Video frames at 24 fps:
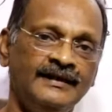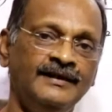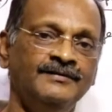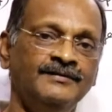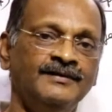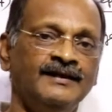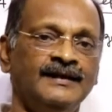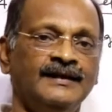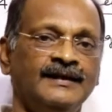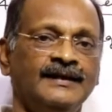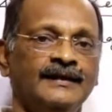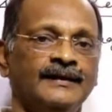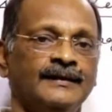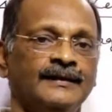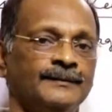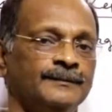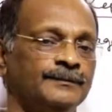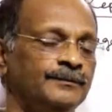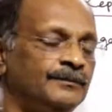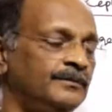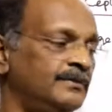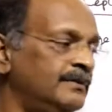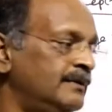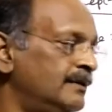anywhere here.
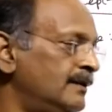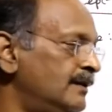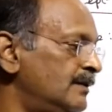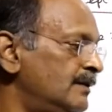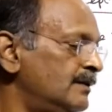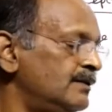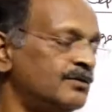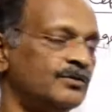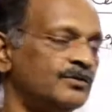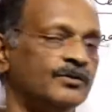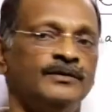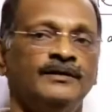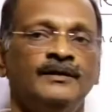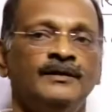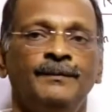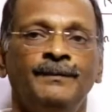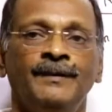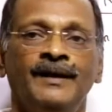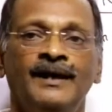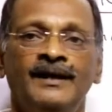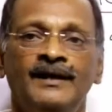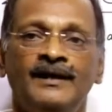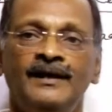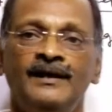So the
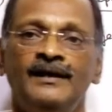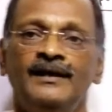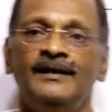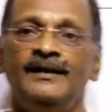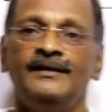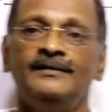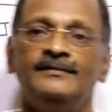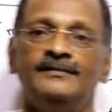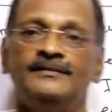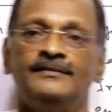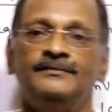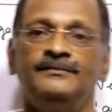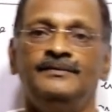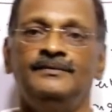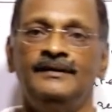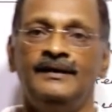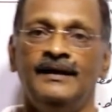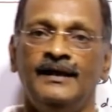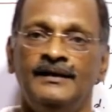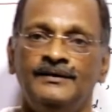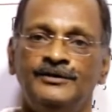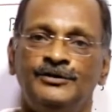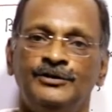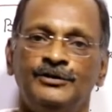parallel rays,
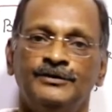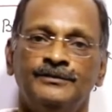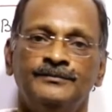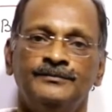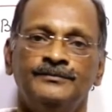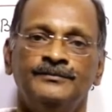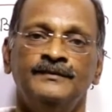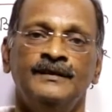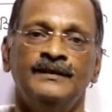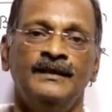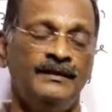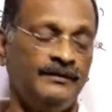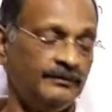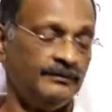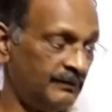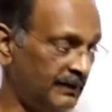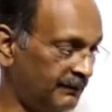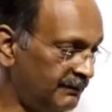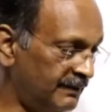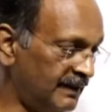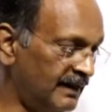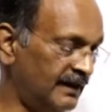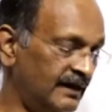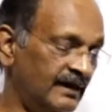we assume
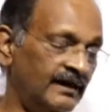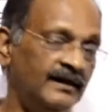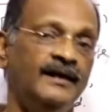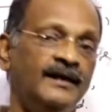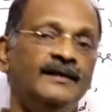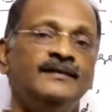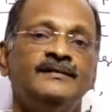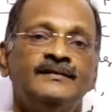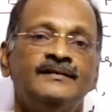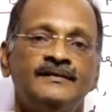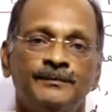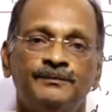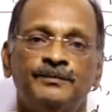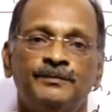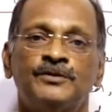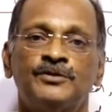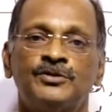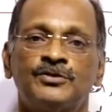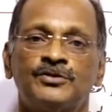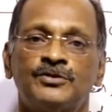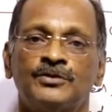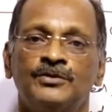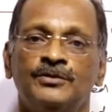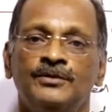the parallel rays
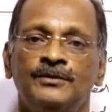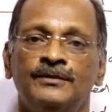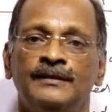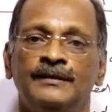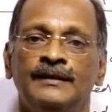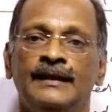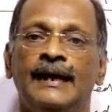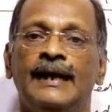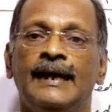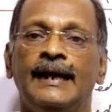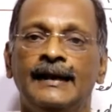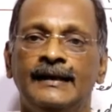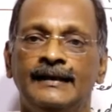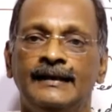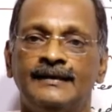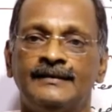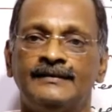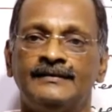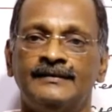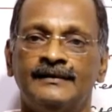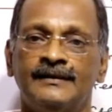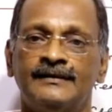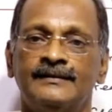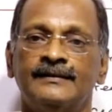supposed to
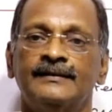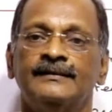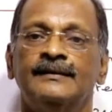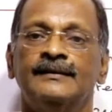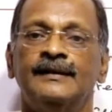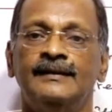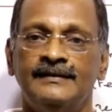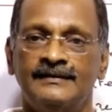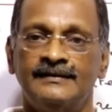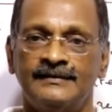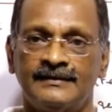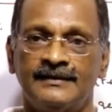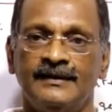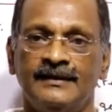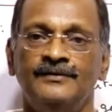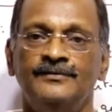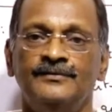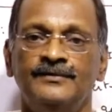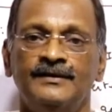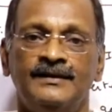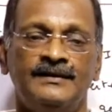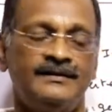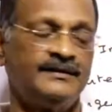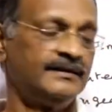intersect, that is
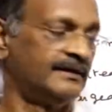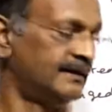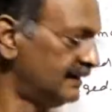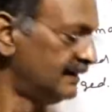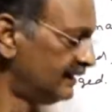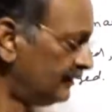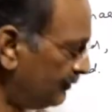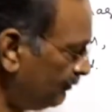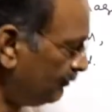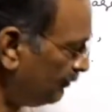converge.